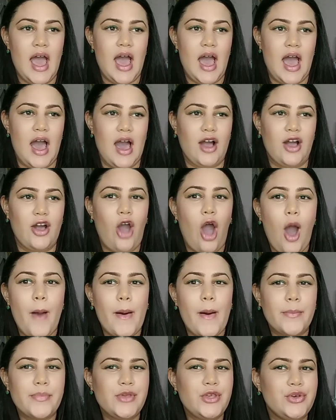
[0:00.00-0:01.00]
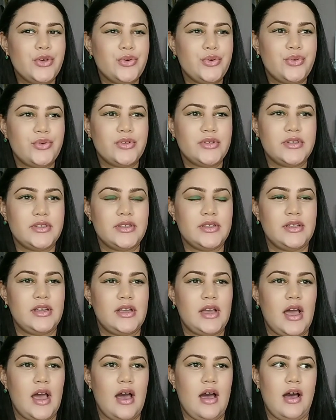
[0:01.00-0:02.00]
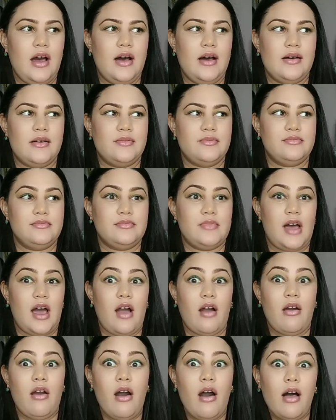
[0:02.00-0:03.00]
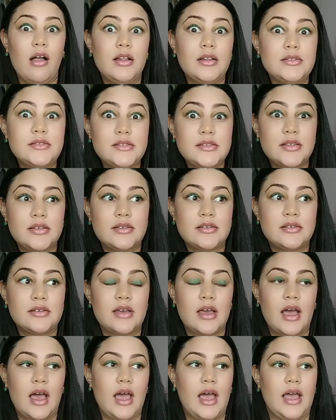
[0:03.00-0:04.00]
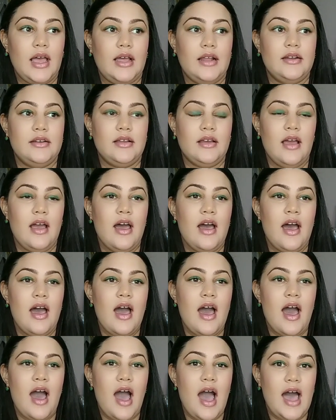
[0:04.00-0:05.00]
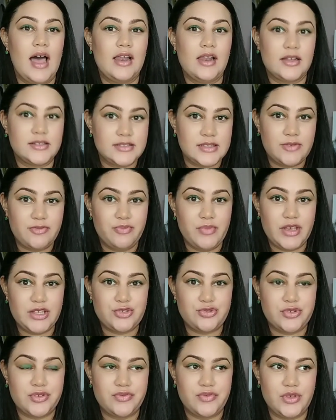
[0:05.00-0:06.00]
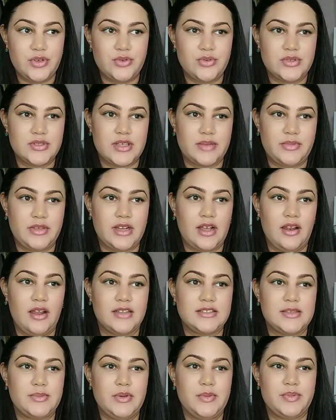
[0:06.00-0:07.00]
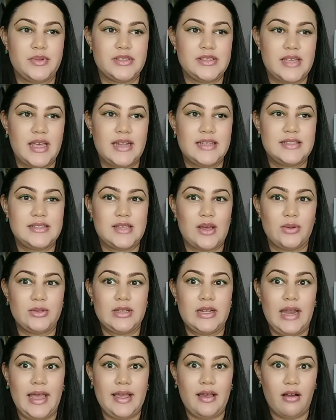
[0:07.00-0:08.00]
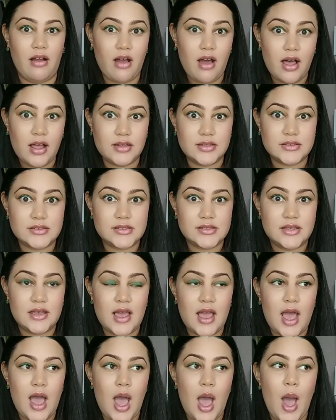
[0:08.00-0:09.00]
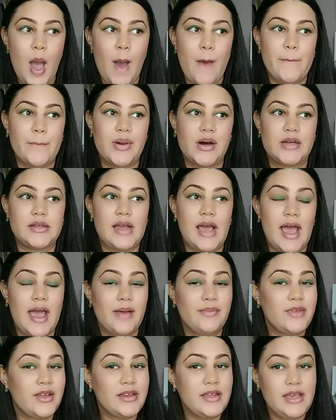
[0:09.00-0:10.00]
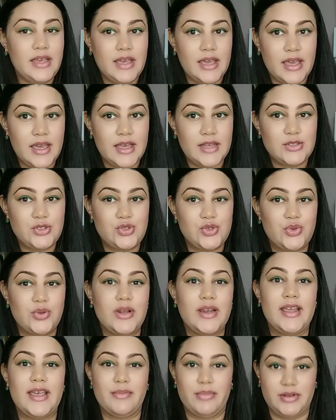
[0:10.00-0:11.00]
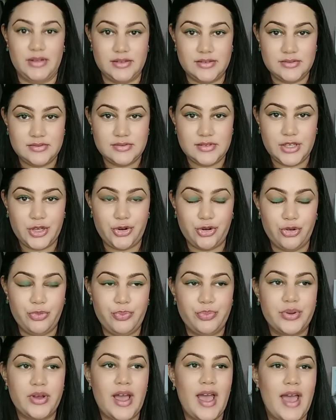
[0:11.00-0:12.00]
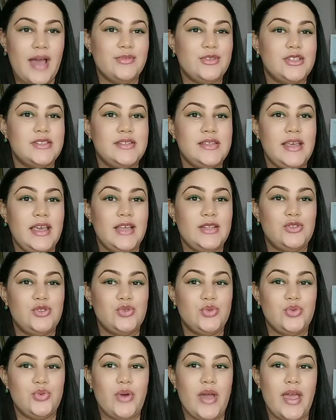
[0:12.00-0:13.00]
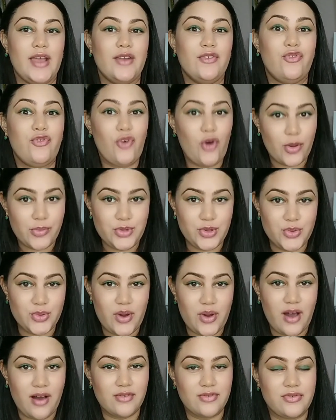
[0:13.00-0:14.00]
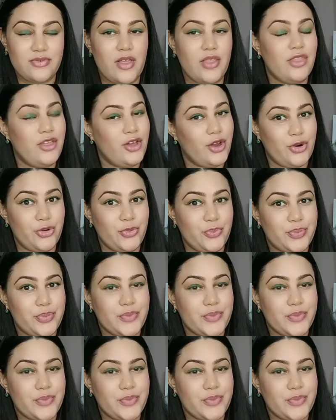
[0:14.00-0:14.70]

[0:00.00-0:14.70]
a commune, a cult, and a lot of mixed reviews. I mean, a lot of people said it sounded like a cult, but I'm not here to label the group. I'm just here to inform you of the group.